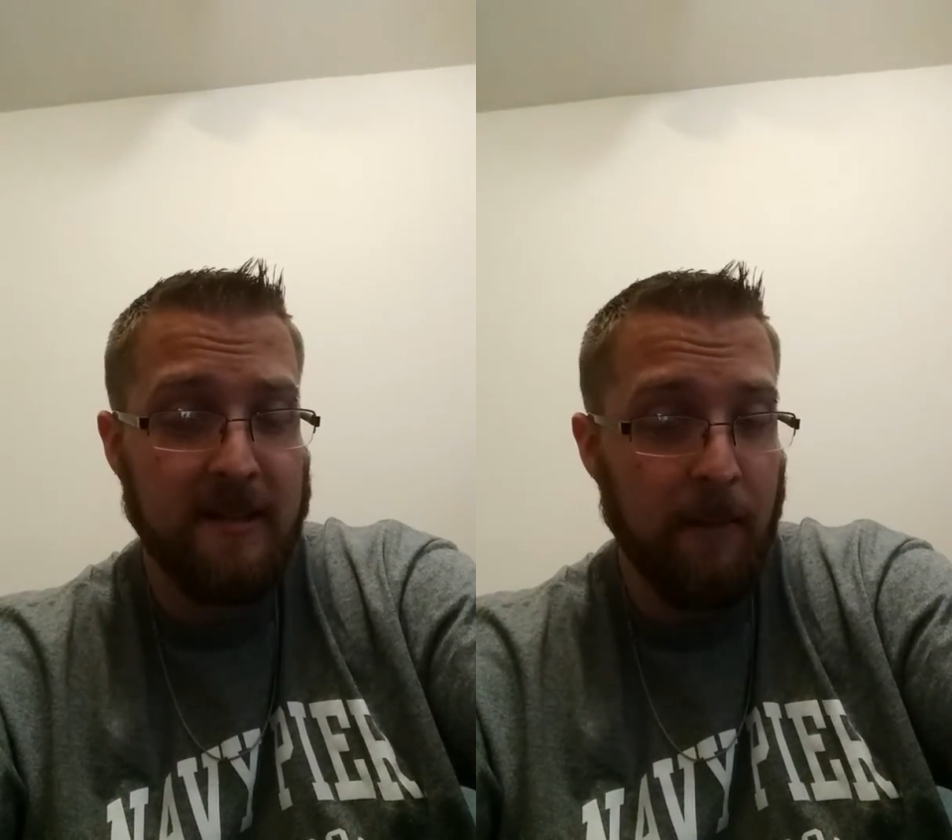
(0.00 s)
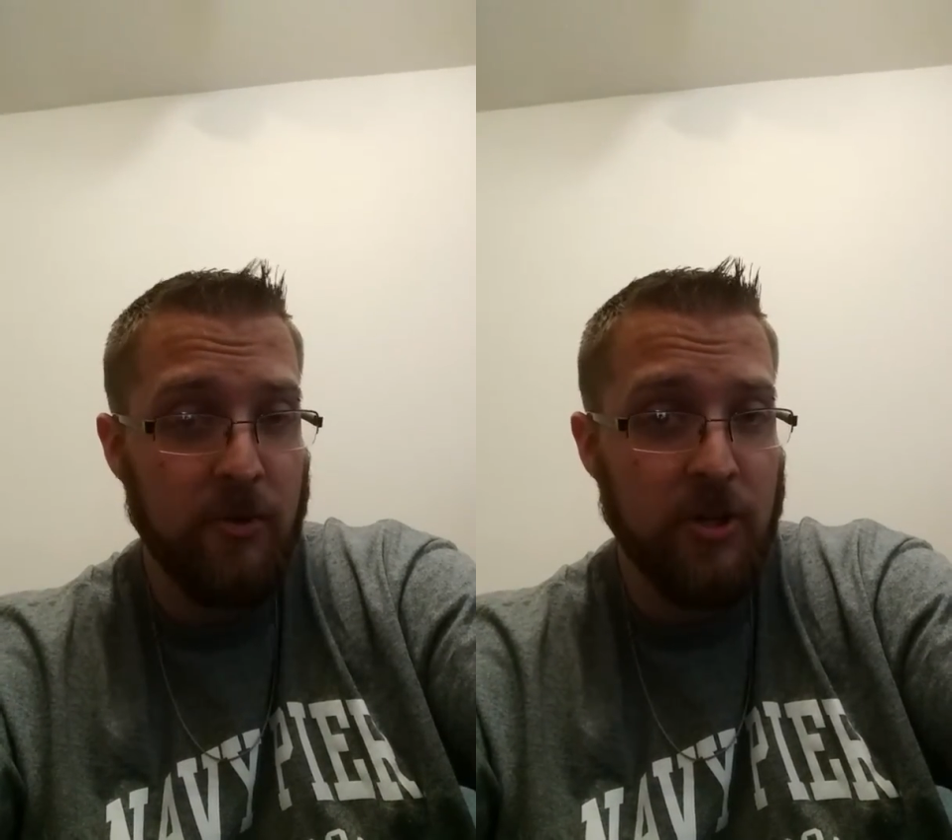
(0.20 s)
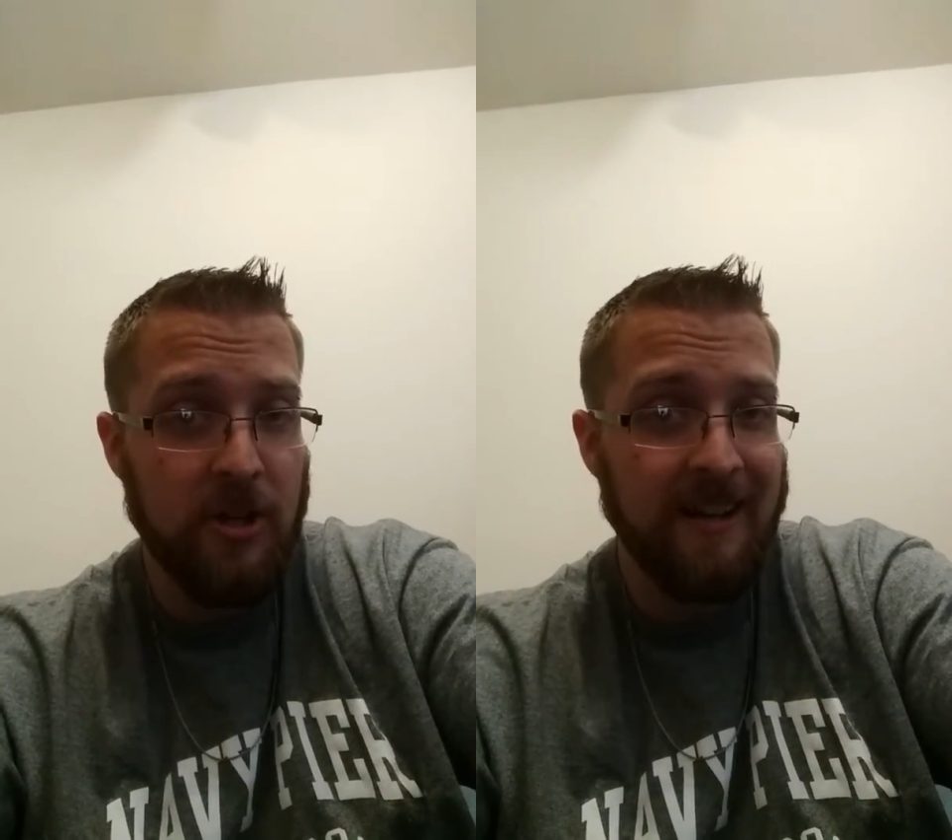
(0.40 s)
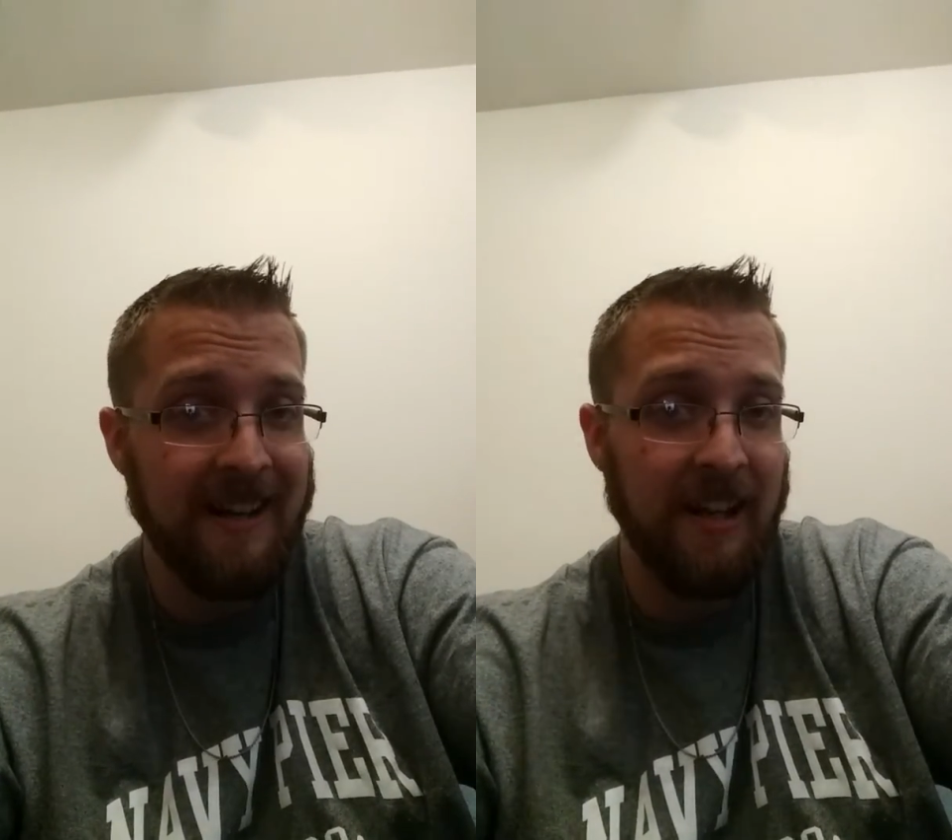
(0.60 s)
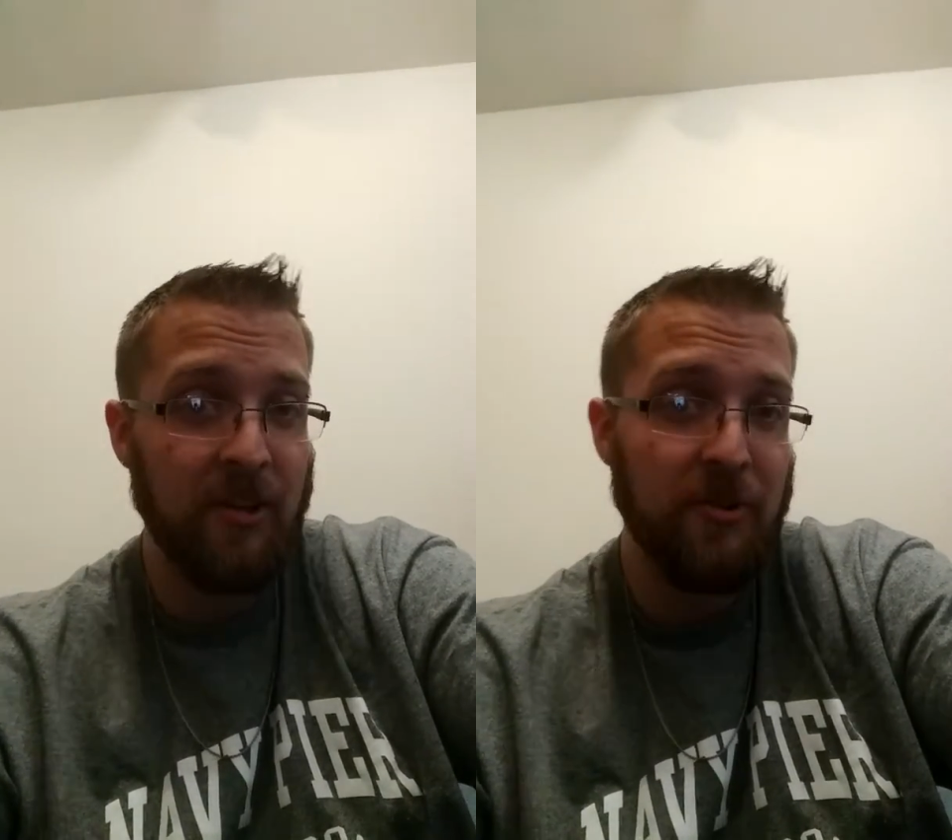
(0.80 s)
temperature and
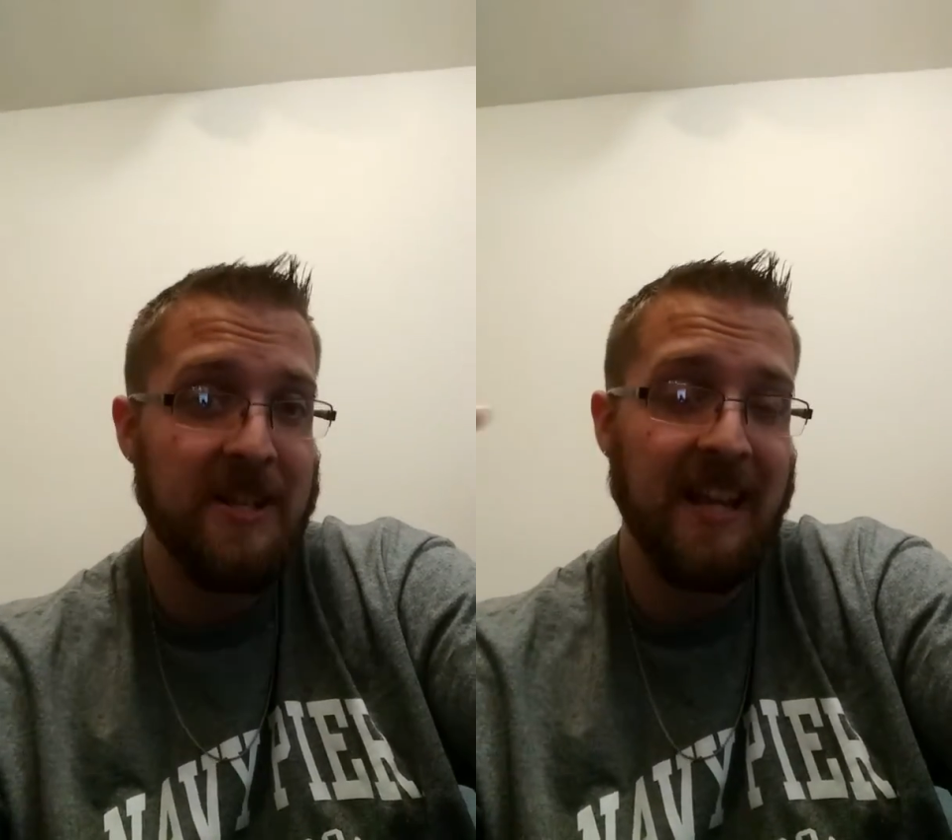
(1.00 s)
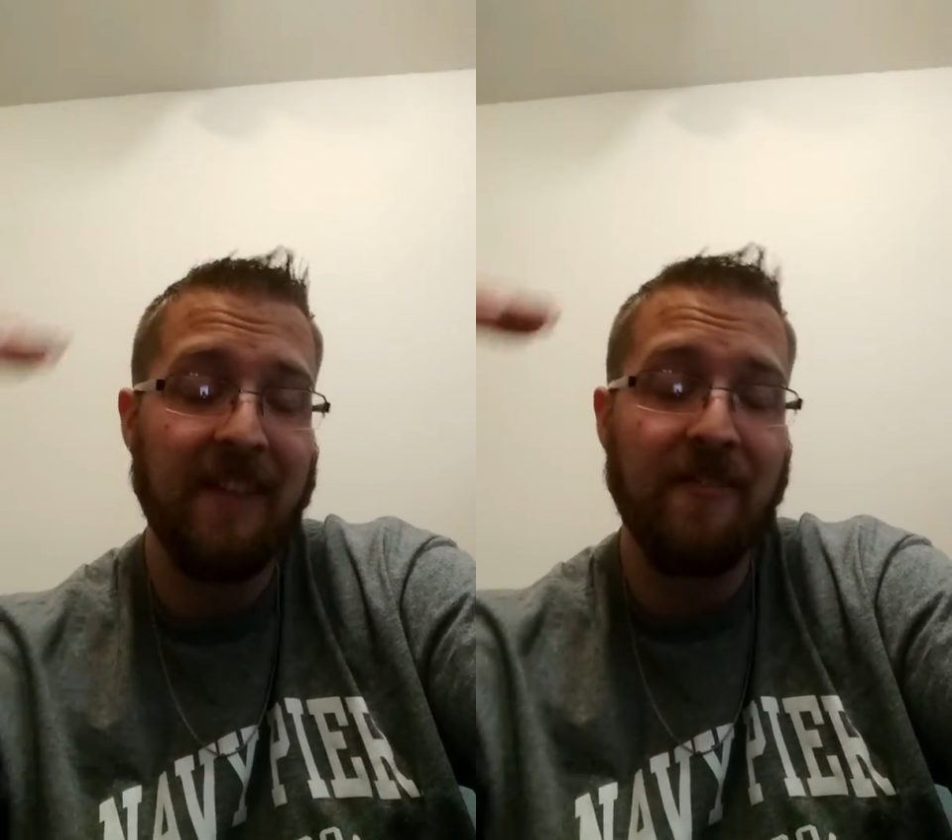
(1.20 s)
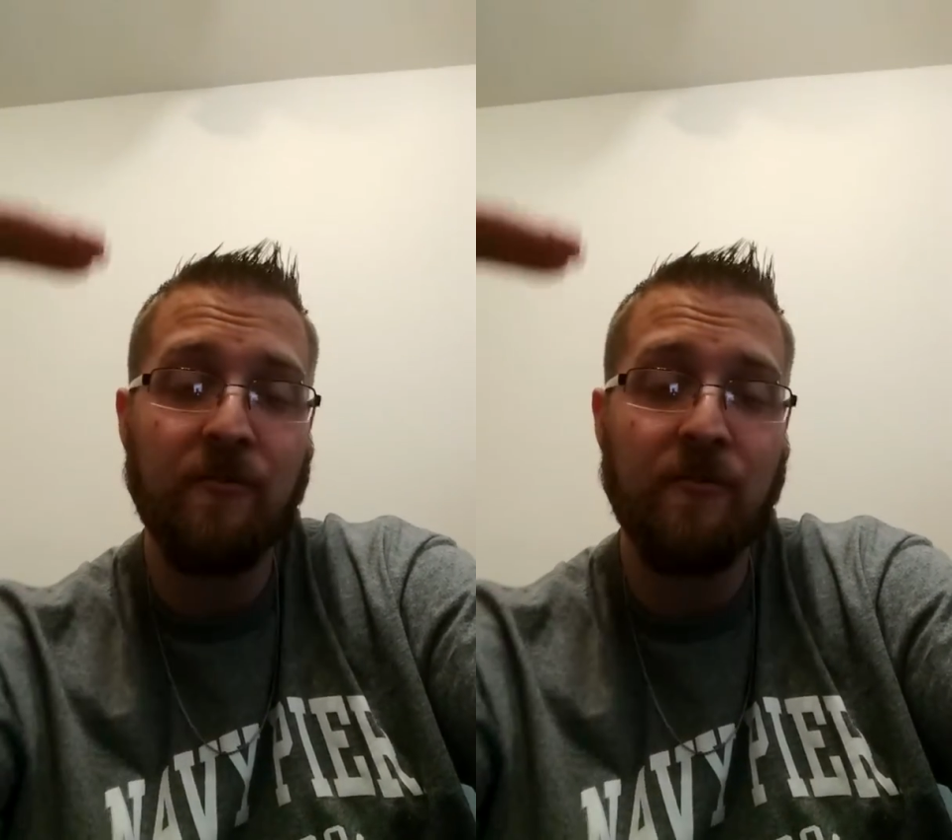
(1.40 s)
increasing in